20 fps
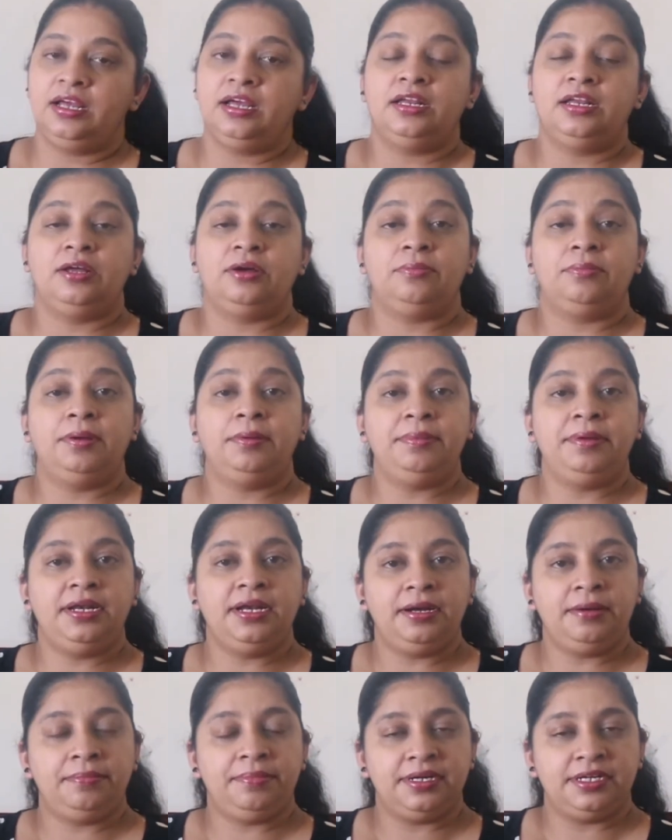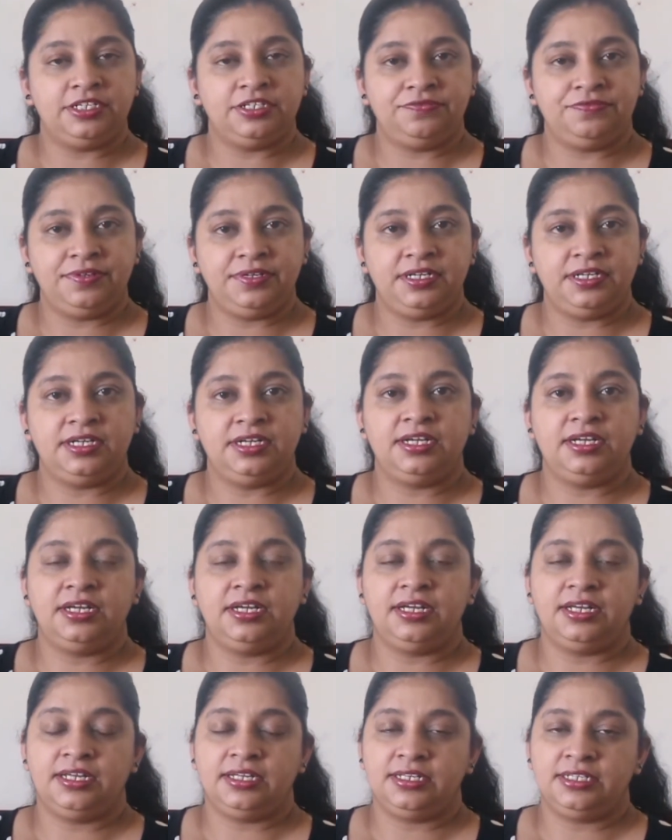Now, baby-led breastfeeding
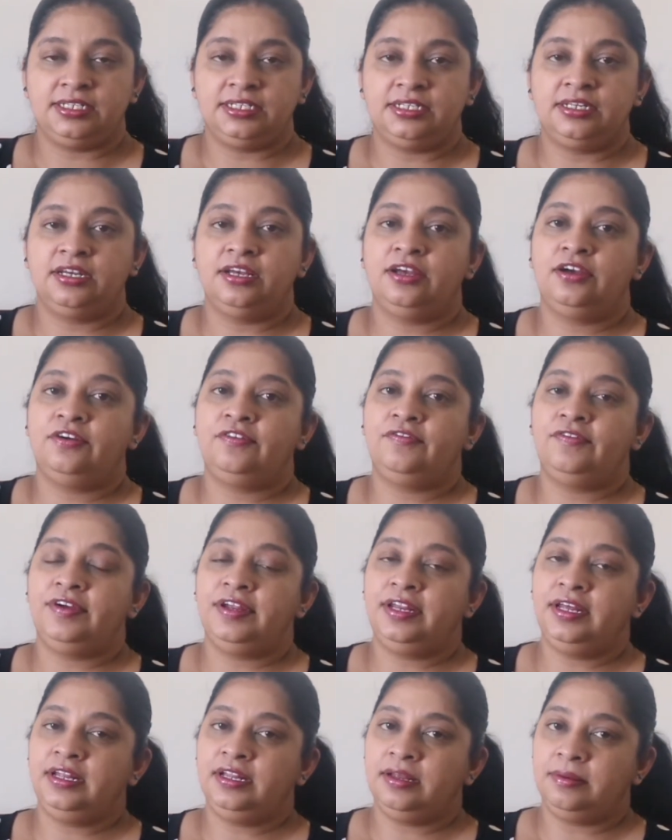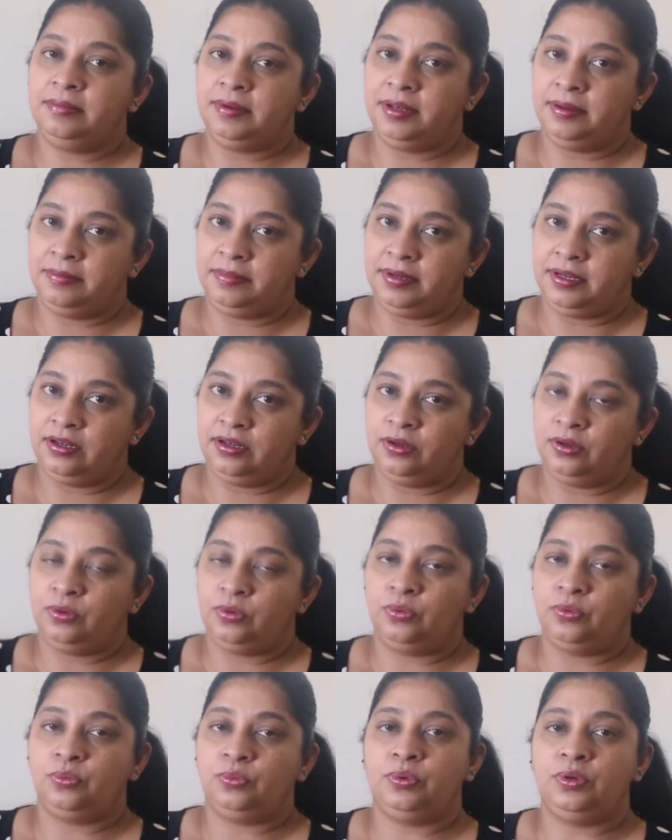is feeding the baby
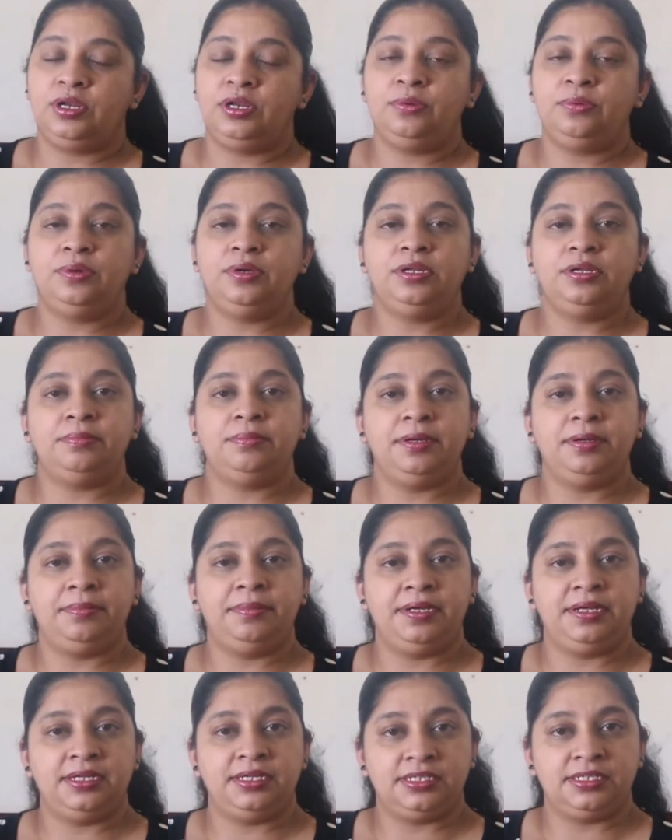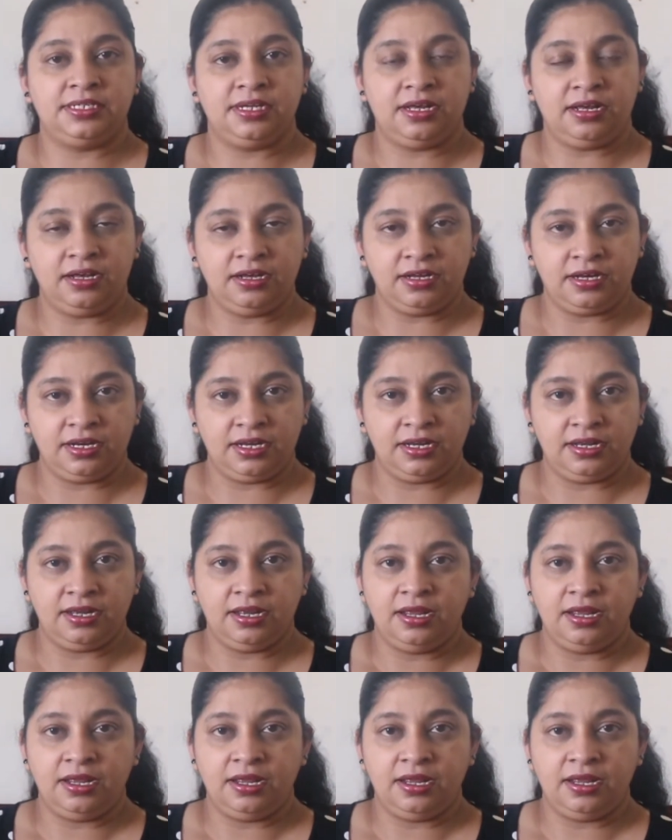whenever the baby is hungry